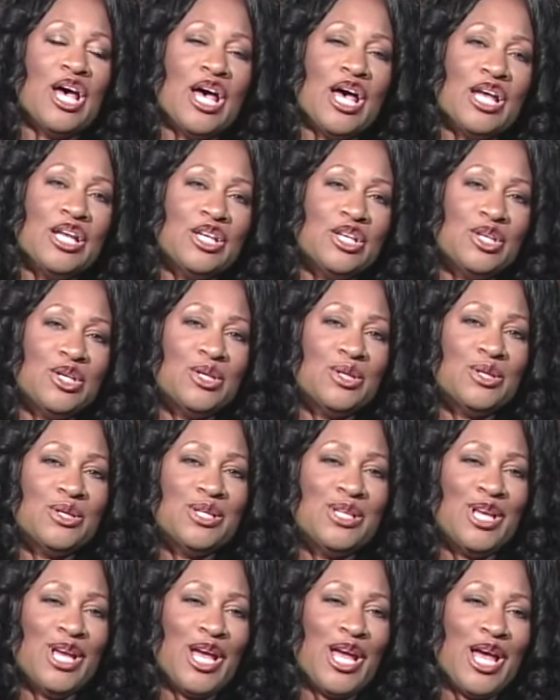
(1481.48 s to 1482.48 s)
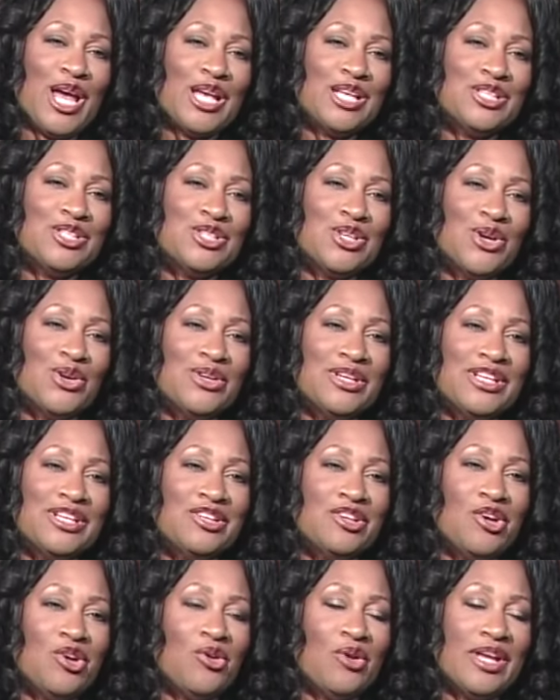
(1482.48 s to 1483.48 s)
uh, I like that. Yeah. So,
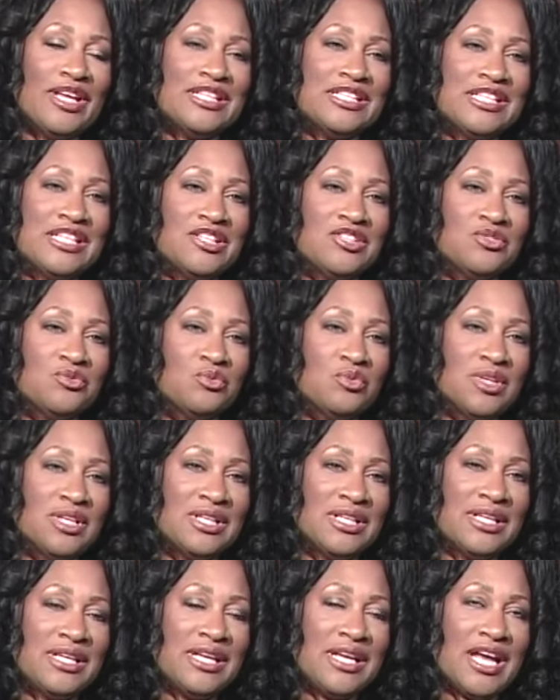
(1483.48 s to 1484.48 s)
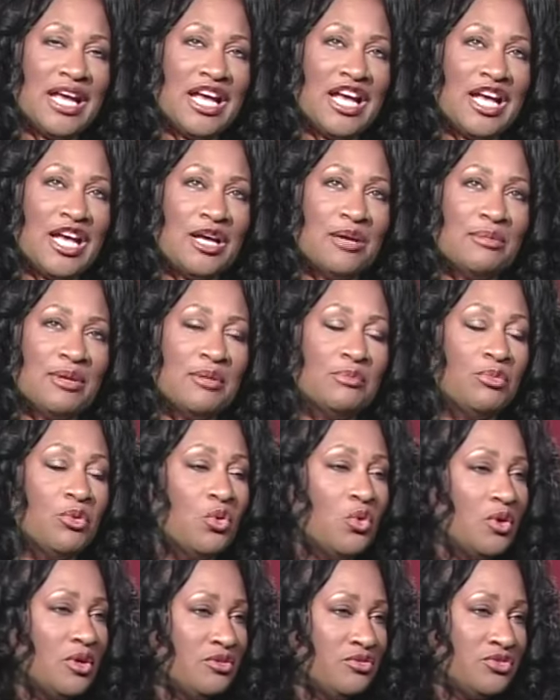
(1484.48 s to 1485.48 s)
you know, it's, it's really um,
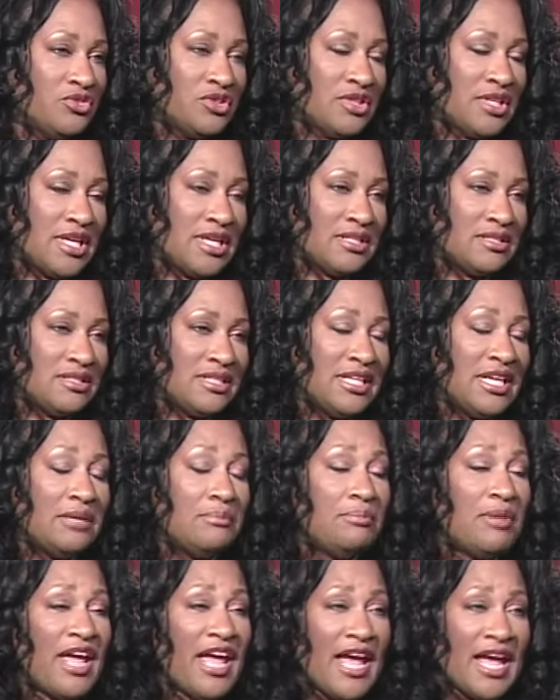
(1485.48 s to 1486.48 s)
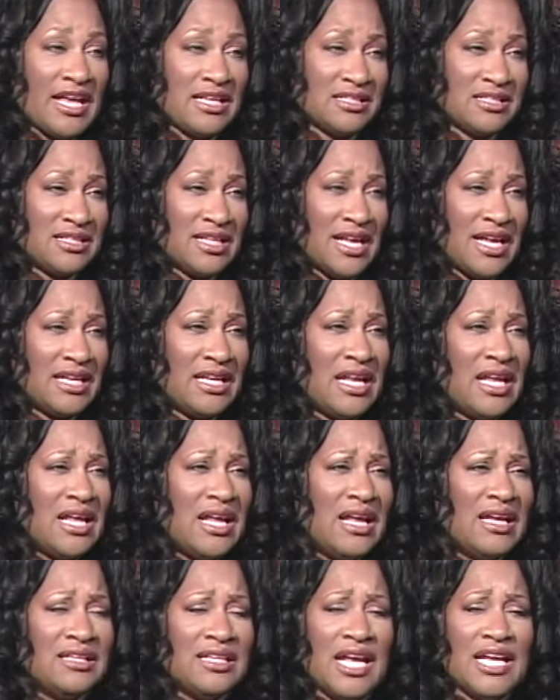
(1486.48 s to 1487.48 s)
important for us to get past that
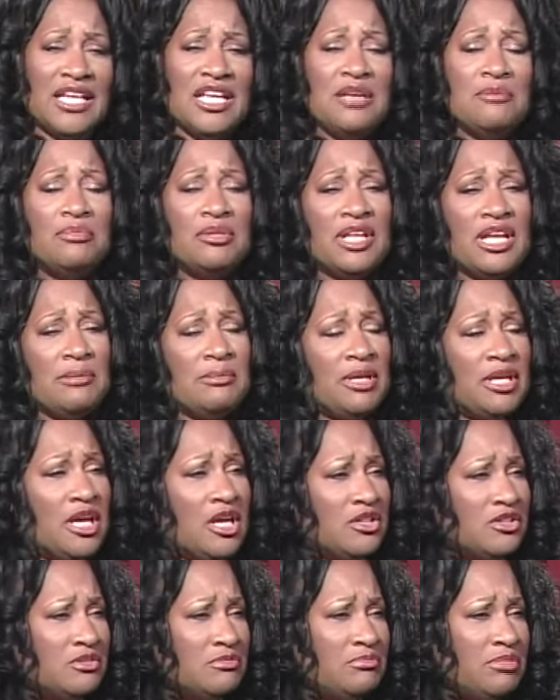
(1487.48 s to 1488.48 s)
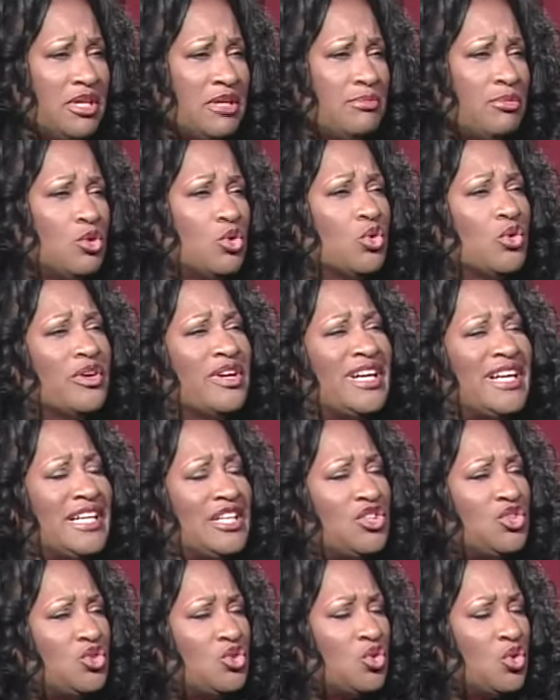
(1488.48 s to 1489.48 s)
mm-hmm. and not keep blaming other people or
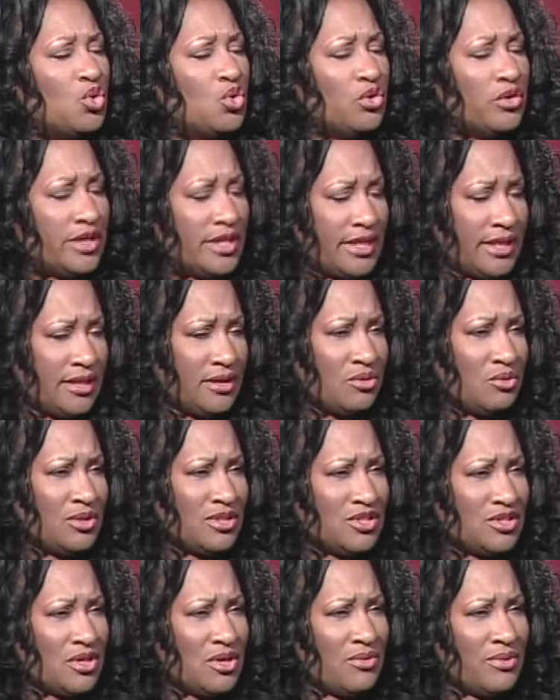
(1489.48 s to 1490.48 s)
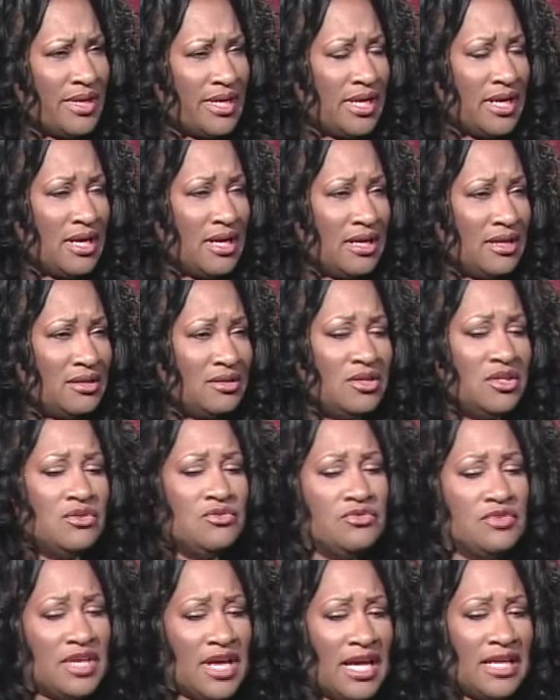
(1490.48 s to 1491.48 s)
ignoring what's going mm-hmm. on.
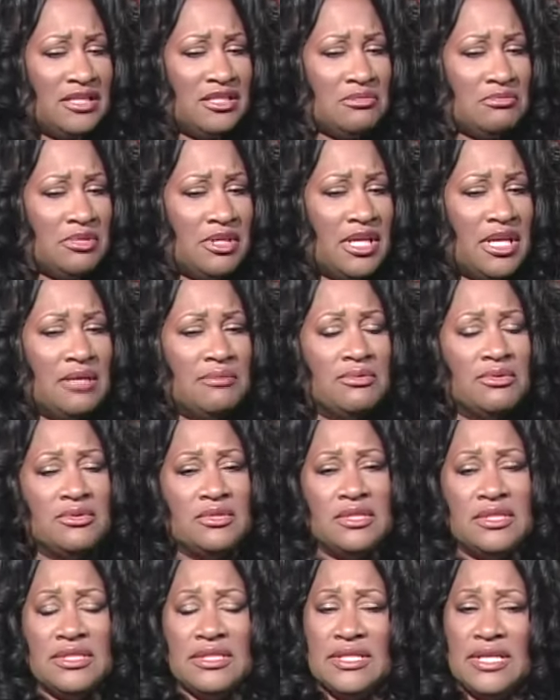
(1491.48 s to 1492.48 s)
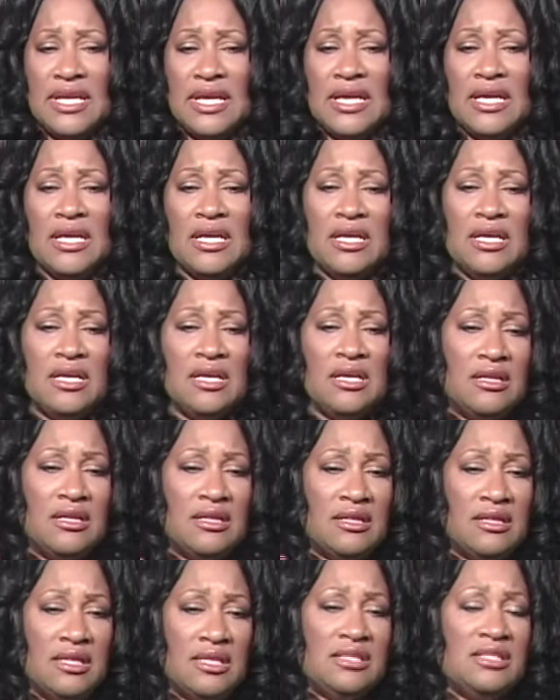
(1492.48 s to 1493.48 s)
You've got to be able to say,
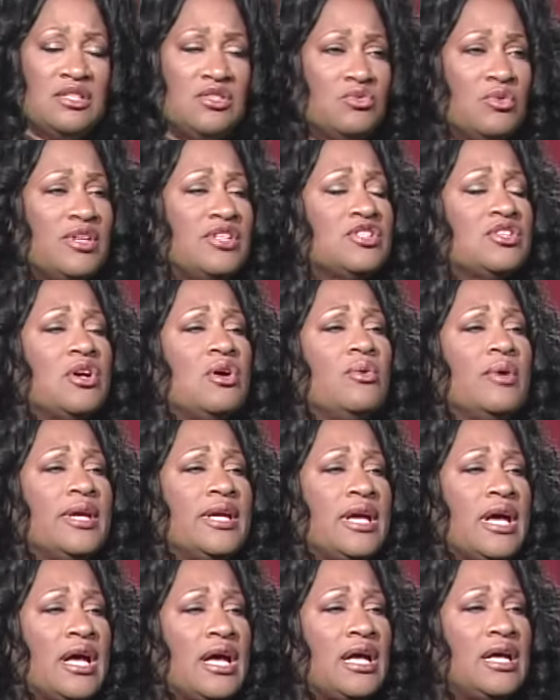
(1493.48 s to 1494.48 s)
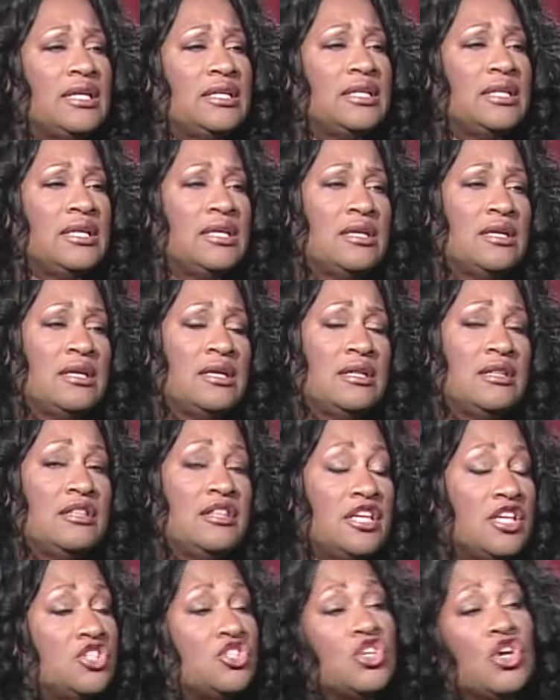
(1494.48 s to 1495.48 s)
this is what's going on.
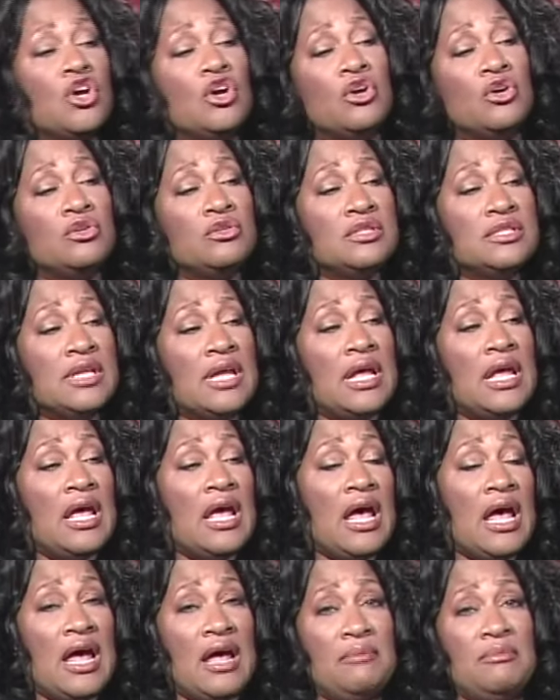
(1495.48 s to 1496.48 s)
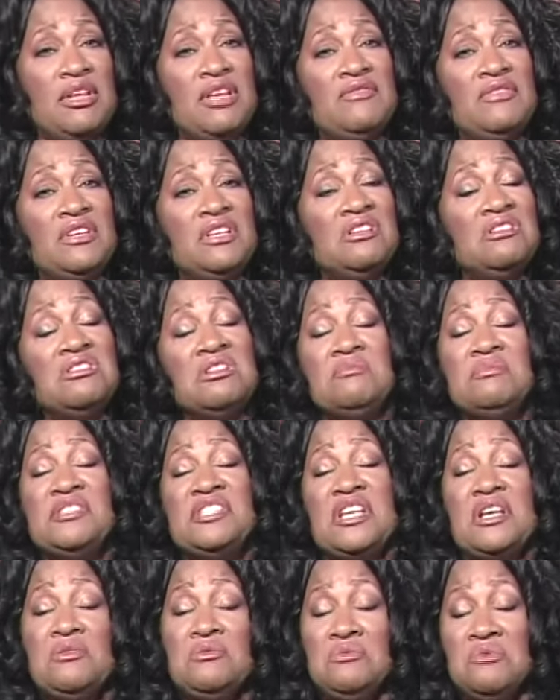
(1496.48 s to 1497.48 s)
This hurts. I'm even a little
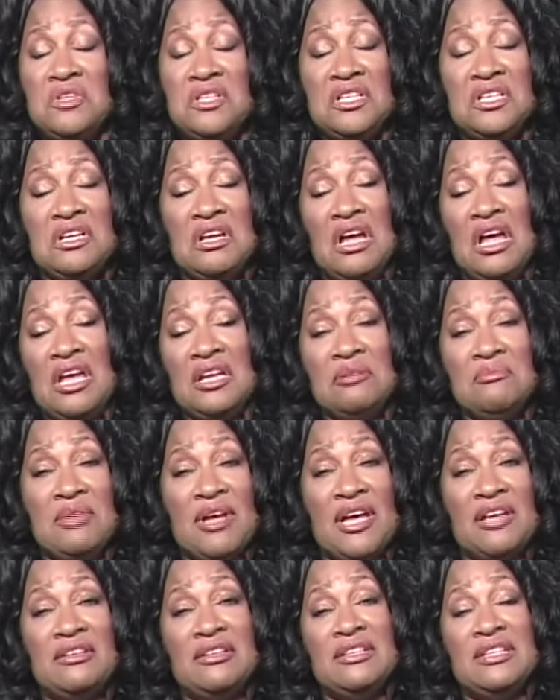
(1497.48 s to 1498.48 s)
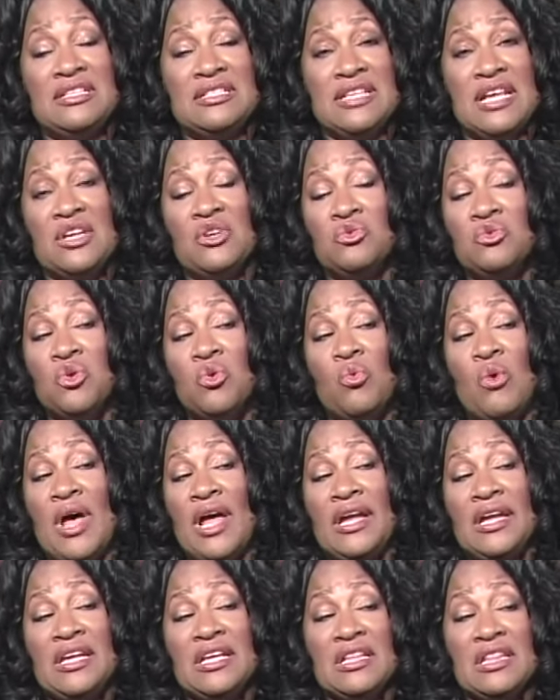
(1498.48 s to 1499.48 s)
upset with God about it because I don't know
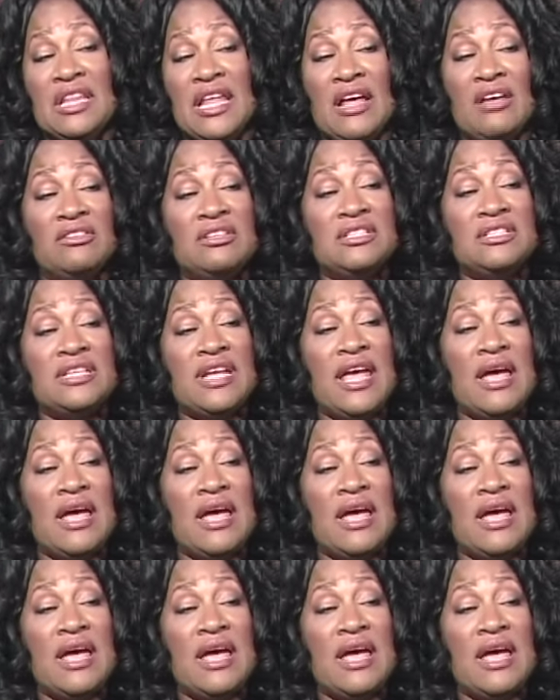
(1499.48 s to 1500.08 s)
why He allowed it